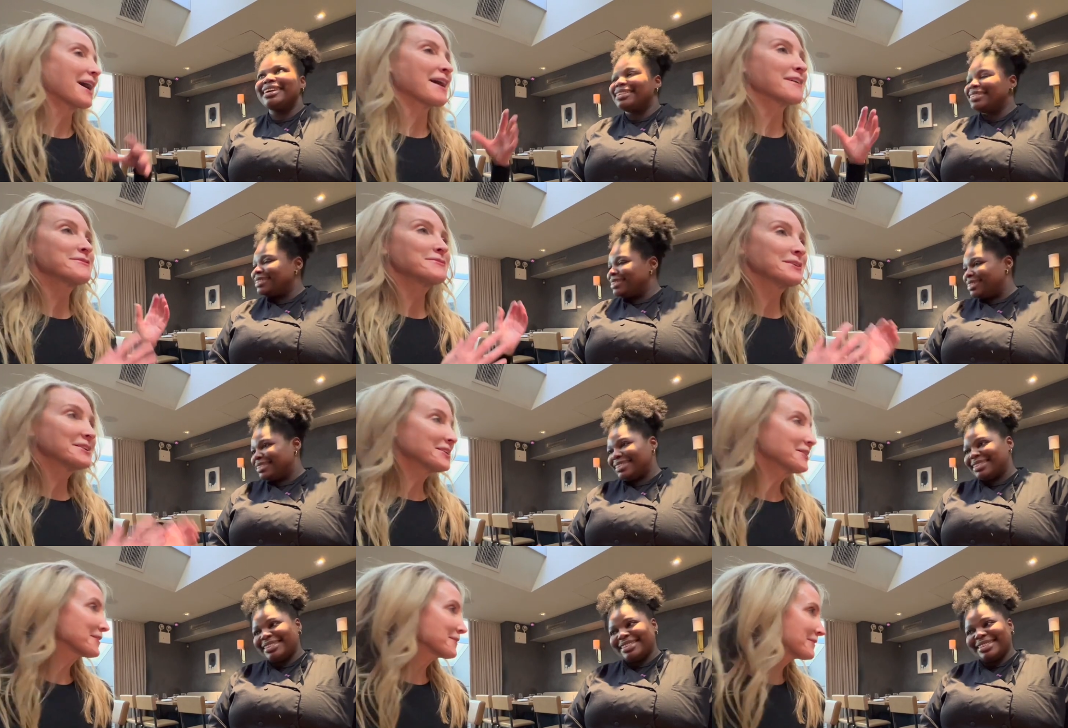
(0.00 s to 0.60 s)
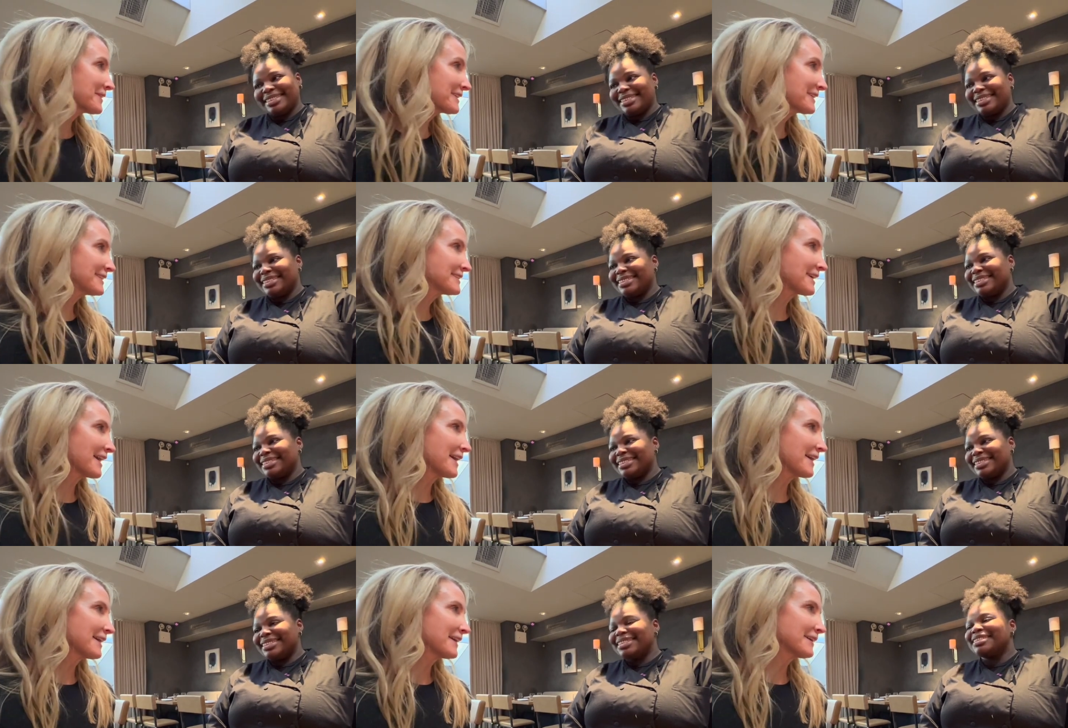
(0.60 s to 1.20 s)
Speaker 1: I've been here many
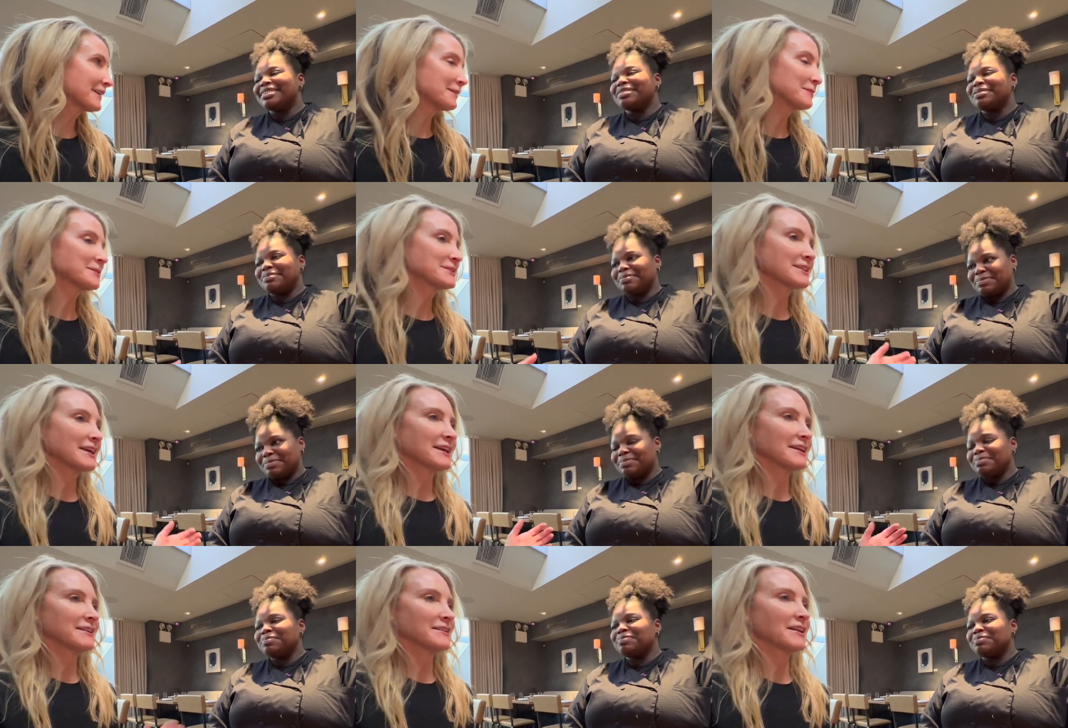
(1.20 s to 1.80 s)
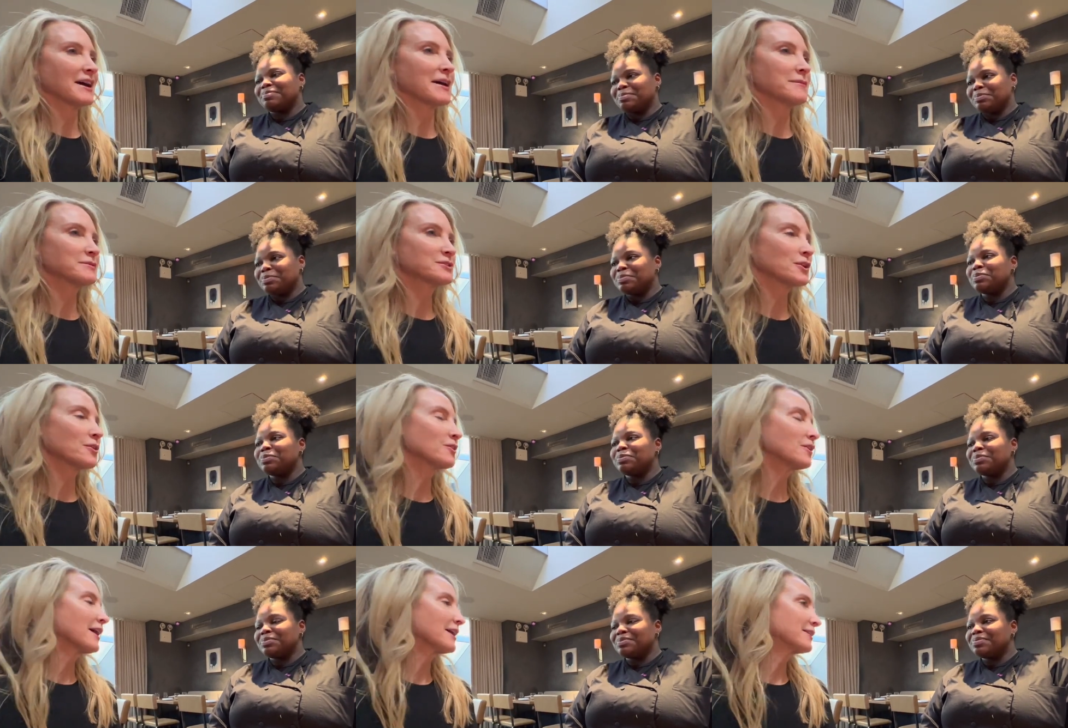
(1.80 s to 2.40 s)
times, and I'm so
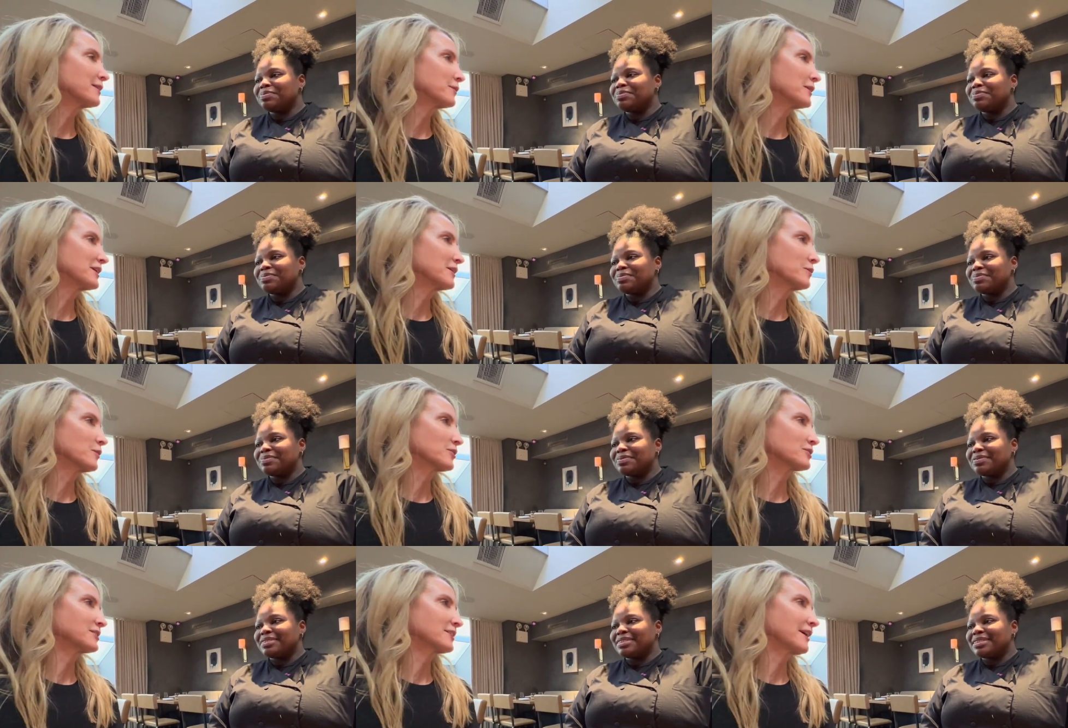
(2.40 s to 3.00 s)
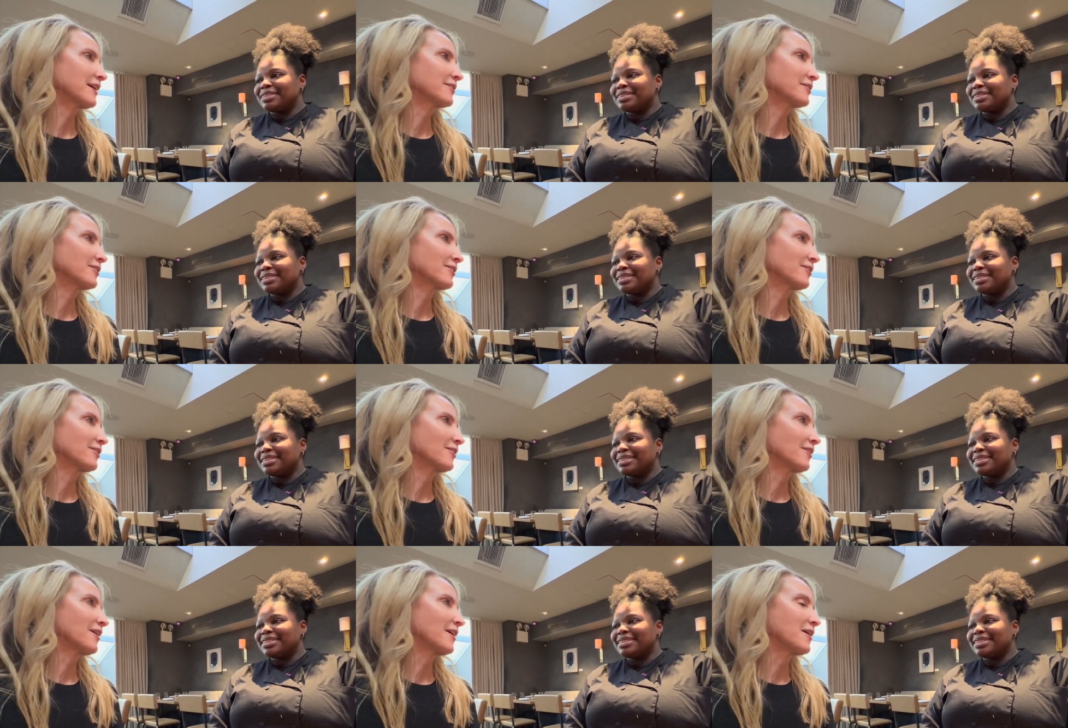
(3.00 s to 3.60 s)
glad that we can work
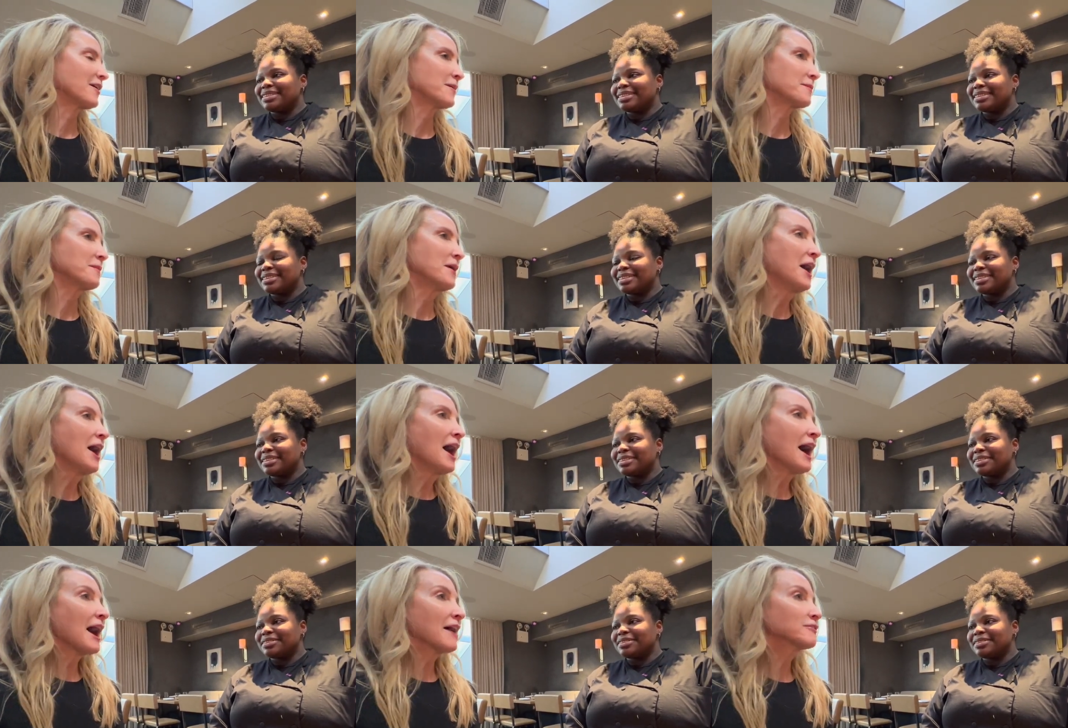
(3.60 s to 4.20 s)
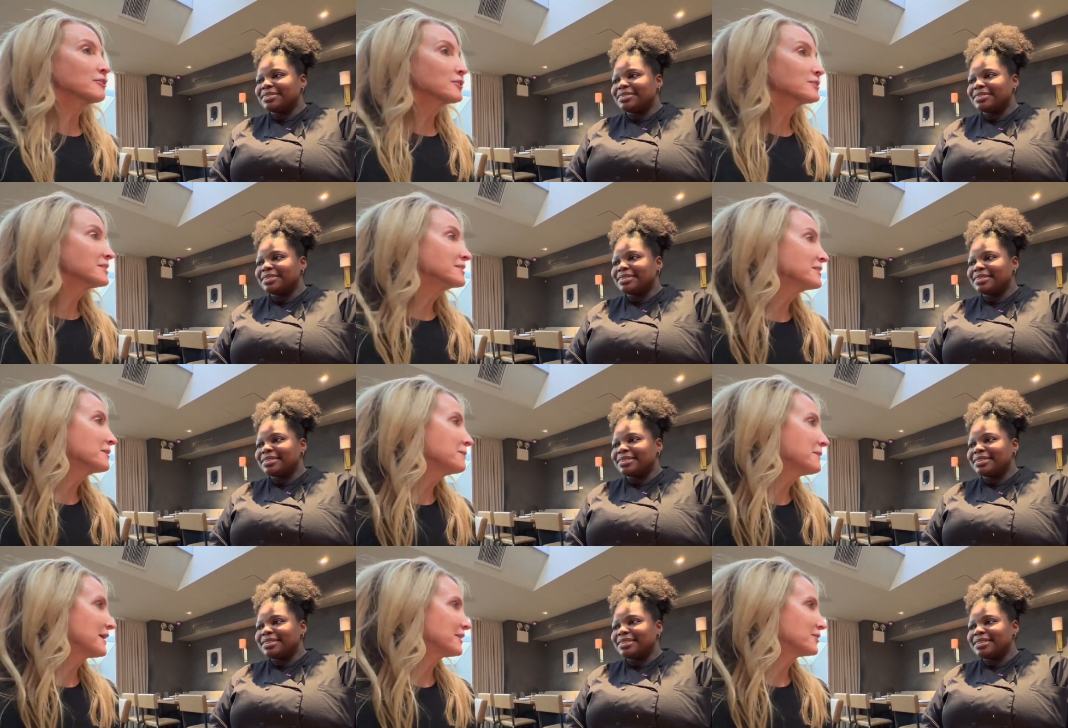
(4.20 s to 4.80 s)
together. Um, I've looked at the
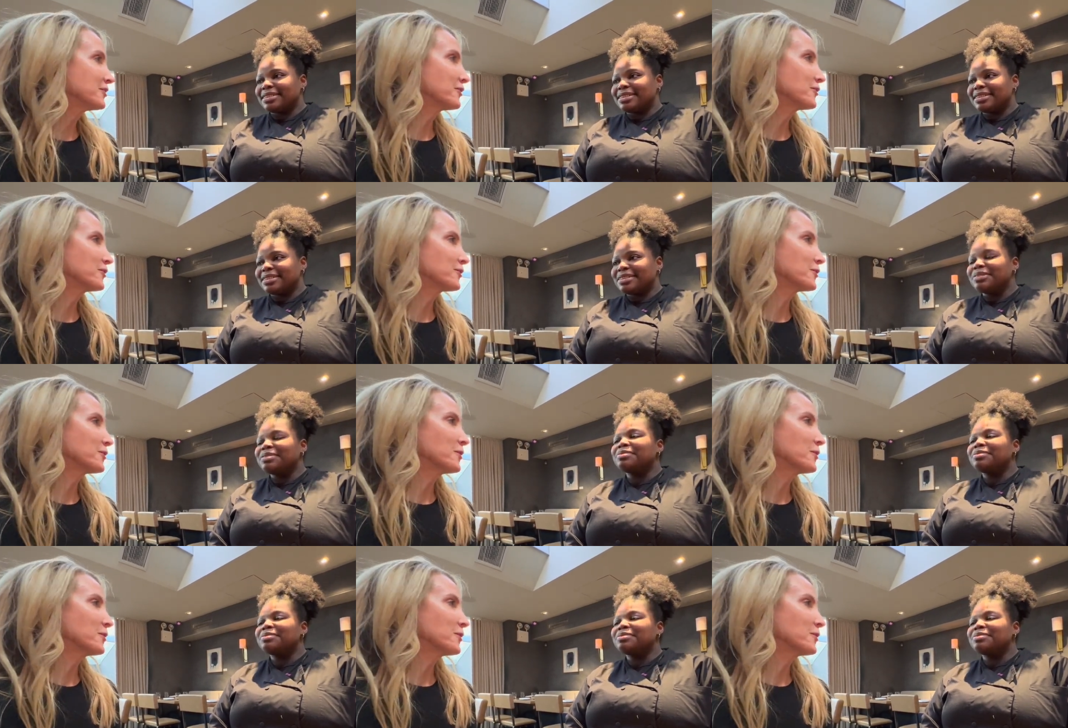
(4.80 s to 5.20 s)
menu.